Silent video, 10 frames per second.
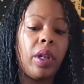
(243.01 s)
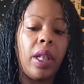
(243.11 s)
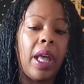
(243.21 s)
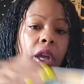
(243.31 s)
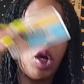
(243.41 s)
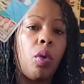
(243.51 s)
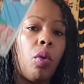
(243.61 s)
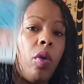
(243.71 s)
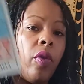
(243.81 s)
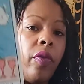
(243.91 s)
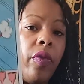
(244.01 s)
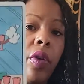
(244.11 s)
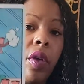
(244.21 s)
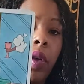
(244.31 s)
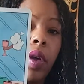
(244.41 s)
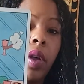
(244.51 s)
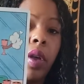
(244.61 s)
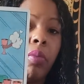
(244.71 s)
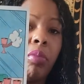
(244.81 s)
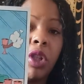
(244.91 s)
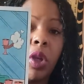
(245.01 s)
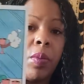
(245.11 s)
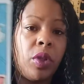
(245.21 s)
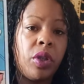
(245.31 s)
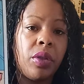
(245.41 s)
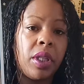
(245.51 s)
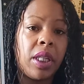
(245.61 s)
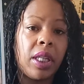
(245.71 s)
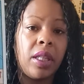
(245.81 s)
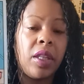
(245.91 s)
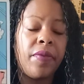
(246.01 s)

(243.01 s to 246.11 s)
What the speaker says: let go of missed opportunities.